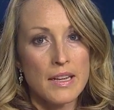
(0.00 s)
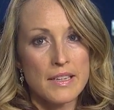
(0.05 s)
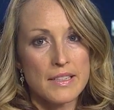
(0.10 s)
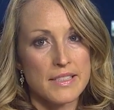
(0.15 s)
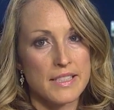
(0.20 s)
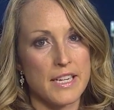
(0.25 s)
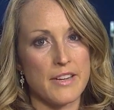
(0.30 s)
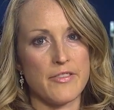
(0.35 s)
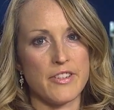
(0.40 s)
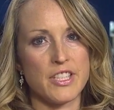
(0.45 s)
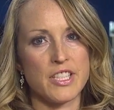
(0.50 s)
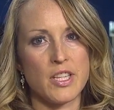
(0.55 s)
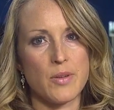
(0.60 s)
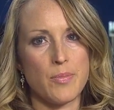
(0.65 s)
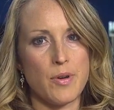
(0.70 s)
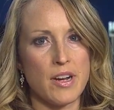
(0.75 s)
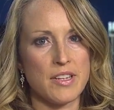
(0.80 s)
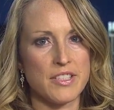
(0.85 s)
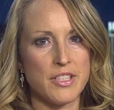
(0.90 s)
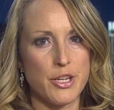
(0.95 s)
Steve, it's the
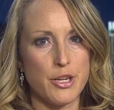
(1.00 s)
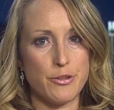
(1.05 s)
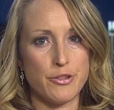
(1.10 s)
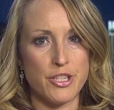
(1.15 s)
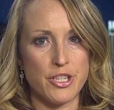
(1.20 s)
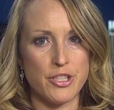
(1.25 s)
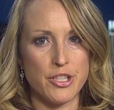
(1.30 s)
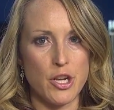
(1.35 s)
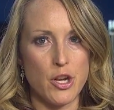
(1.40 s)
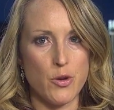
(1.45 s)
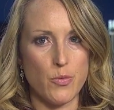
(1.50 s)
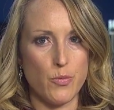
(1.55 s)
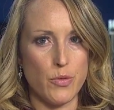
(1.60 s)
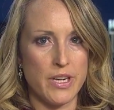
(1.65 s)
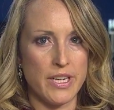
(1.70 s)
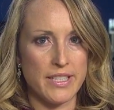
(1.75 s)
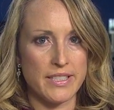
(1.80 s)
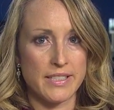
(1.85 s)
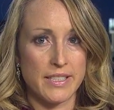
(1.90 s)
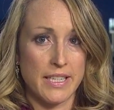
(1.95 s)
prosecution's own
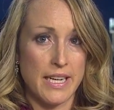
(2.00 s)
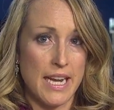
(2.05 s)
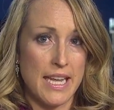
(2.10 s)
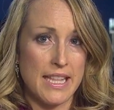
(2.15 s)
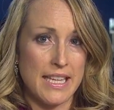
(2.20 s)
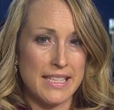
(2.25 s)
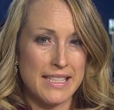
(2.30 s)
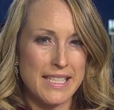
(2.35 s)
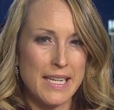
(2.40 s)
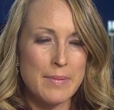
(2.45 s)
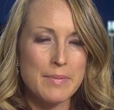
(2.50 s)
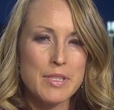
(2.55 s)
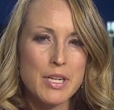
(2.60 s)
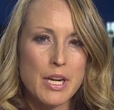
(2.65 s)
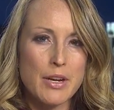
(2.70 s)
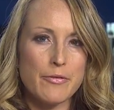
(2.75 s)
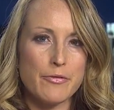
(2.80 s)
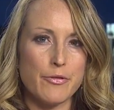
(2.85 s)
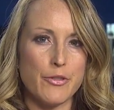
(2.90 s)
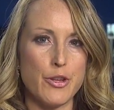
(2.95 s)
witness today that seemed to
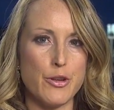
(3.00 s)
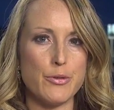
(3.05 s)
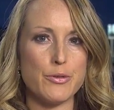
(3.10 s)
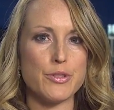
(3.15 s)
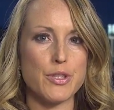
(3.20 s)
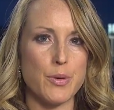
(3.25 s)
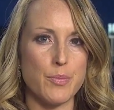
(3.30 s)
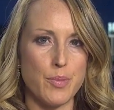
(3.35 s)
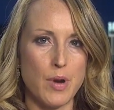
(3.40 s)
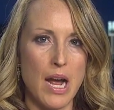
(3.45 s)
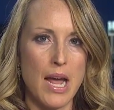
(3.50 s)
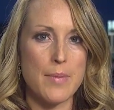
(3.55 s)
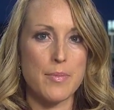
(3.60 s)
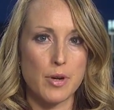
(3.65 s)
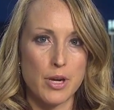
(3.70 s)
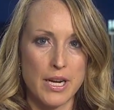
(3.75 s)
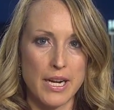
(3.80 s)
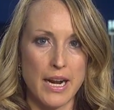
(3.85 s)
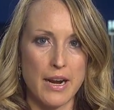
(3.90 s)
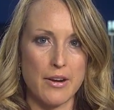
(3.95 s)
confuse the
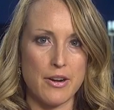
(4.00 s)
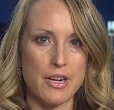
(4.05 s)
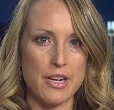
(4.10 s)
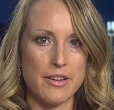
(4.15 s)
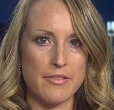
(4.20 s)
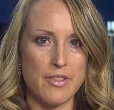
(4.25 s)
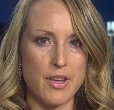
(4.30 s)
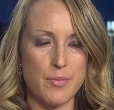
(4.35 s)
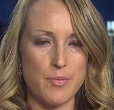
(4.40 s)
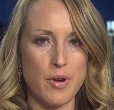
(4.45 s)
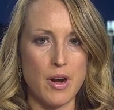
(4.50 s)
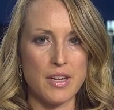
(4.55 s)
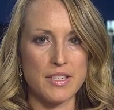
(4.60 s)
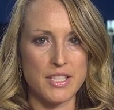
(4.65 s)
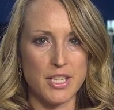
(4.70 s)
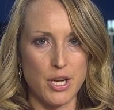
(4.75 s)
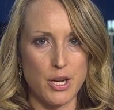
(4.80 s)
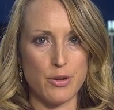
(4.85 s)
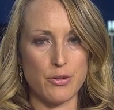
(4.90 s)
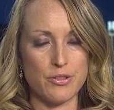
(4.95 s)
bribery narrative that
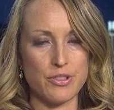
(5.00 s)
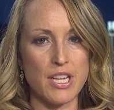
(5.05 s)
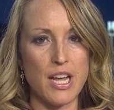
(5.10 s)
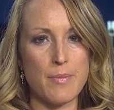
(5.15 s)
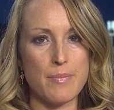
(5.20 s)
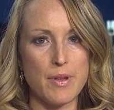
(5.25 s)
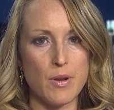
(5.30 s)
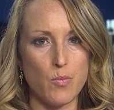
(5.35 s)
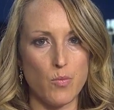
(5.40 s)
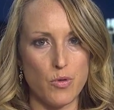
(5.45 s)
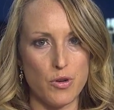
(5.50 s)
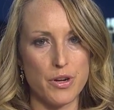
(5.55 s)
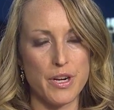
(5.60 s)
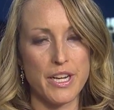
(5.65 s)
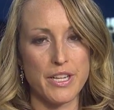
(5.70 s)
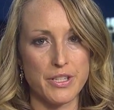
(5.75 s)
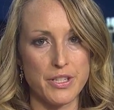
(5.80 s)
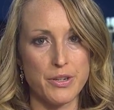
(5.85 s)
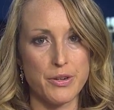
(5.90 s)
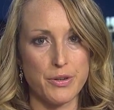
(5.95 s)
prosecutors have been working to